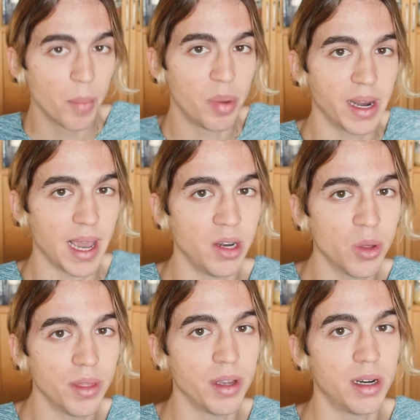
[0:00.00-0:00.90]
But I
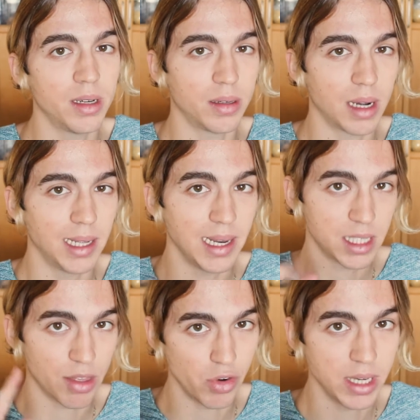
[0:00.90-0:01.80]
know that there are at
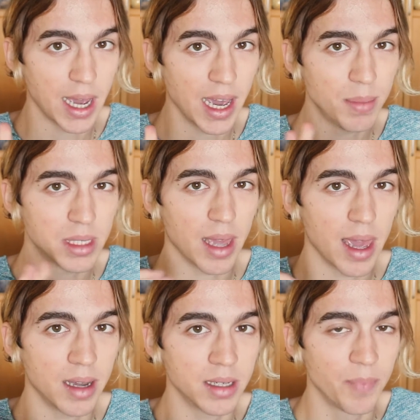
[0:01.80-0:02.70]
least 3 types,
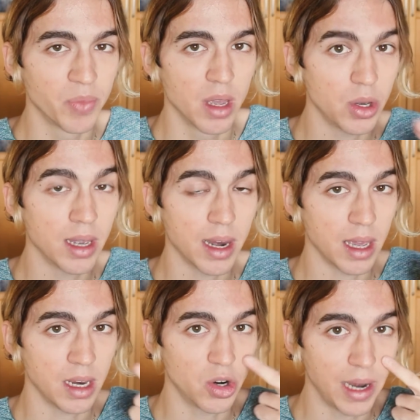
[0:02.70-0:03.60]
and you can get it
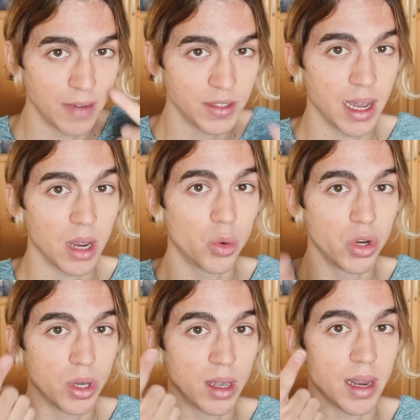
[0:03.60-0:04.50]
in your left eye or
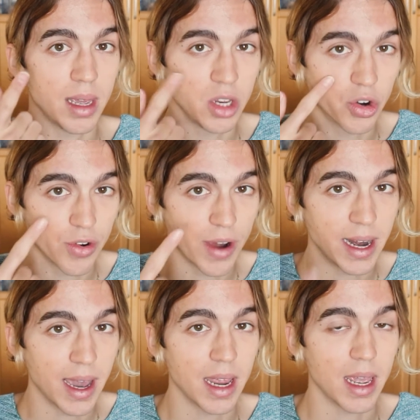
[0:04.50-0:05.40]
you can get it in your right eye,